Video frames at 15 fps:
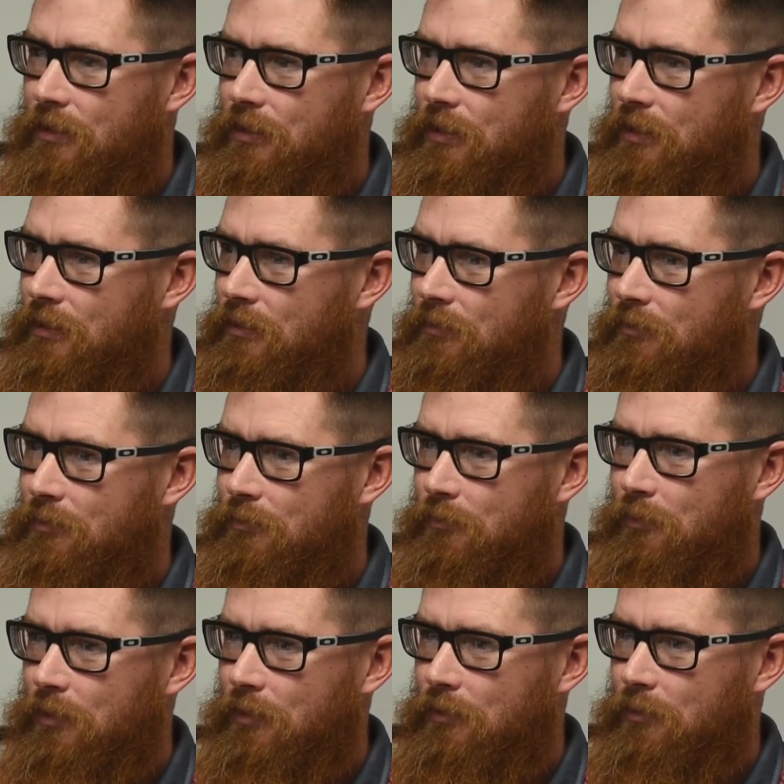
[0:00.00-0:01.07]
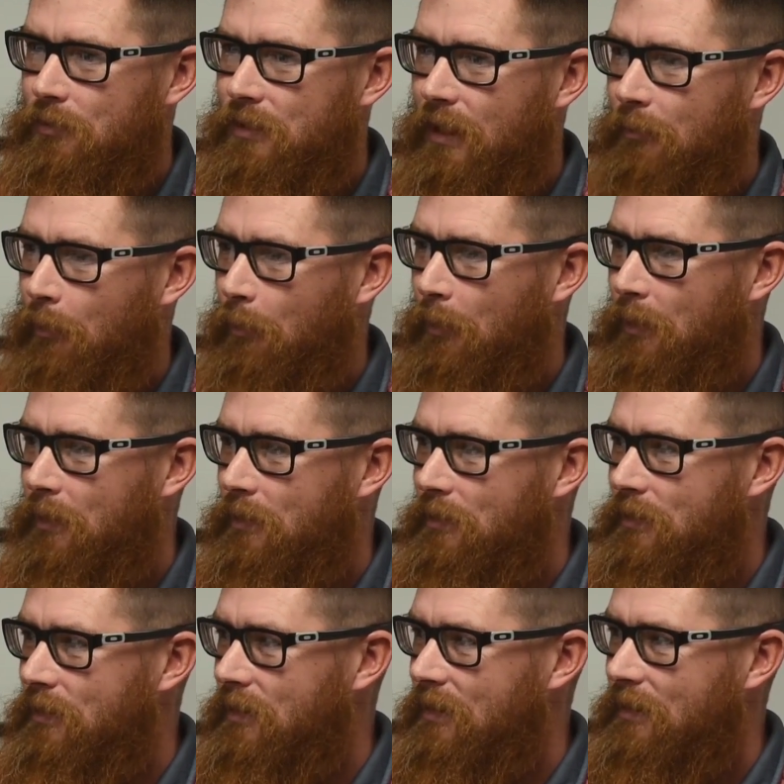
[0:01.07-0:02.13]
She's one of those type of
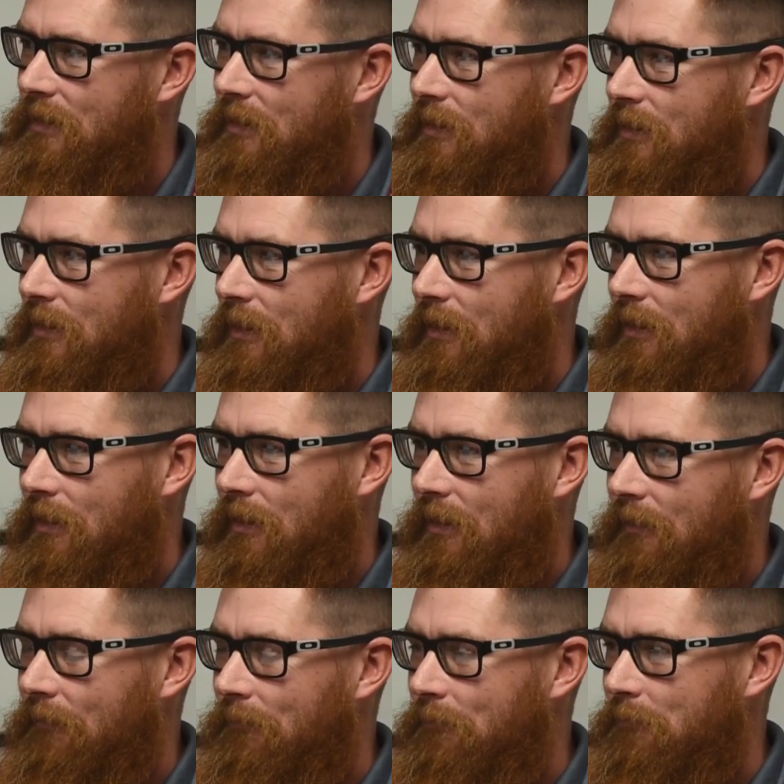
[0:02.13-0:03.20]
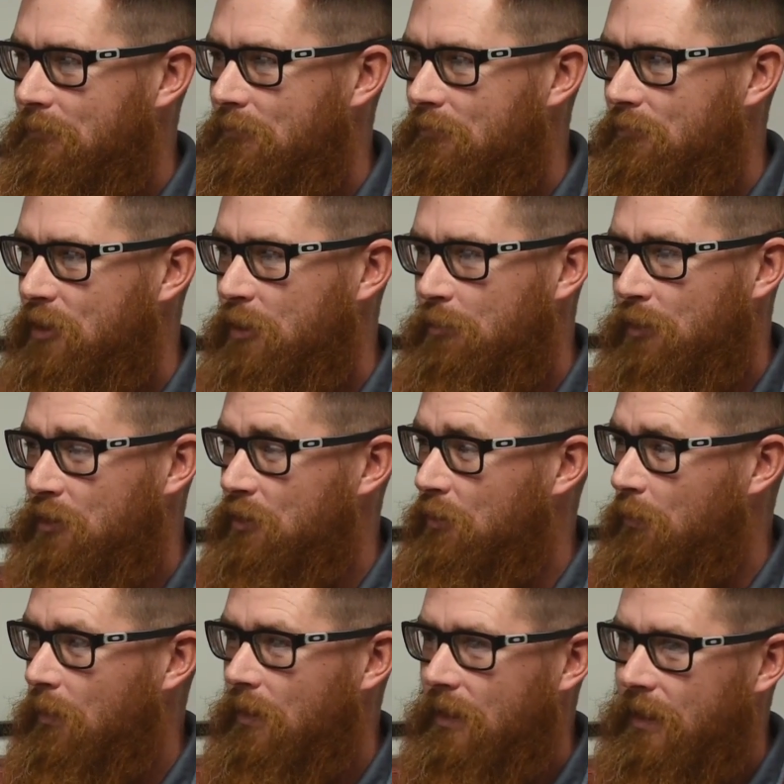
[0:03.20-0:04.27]
players that she puts
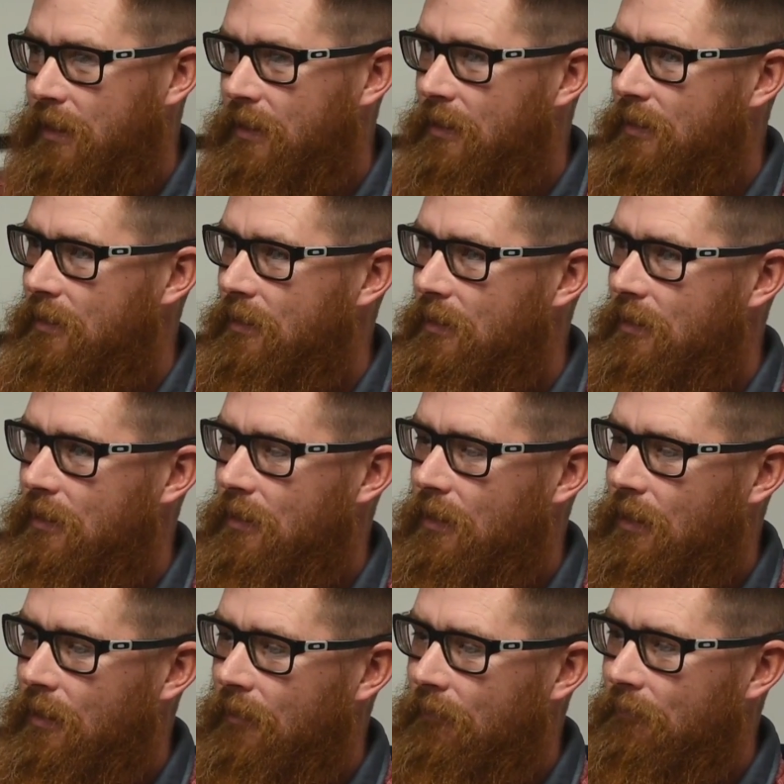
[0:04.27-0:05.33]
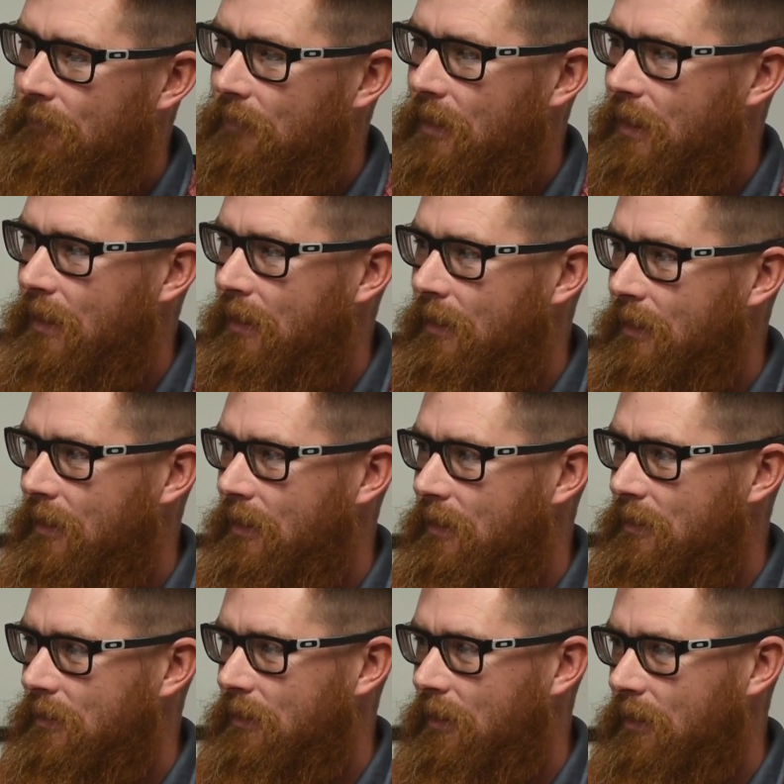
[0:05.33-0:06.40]
the work in,
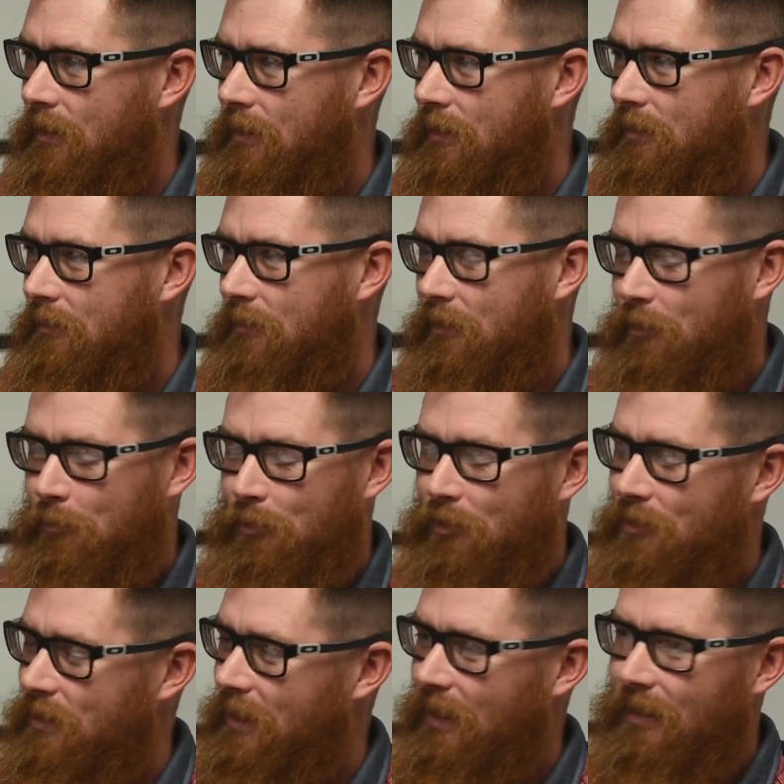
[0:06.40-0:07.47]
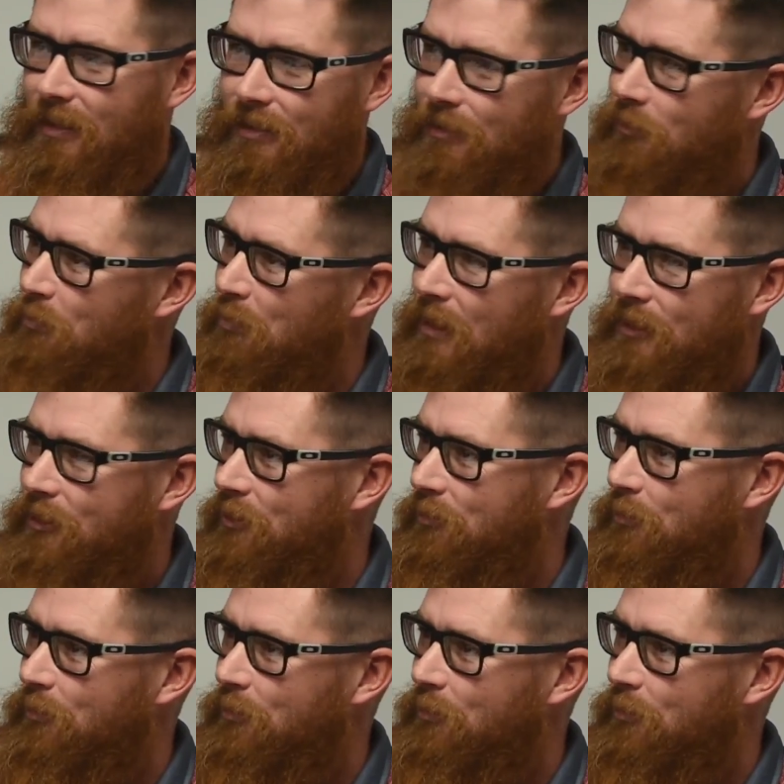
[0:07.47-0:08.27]
and her personality just meshes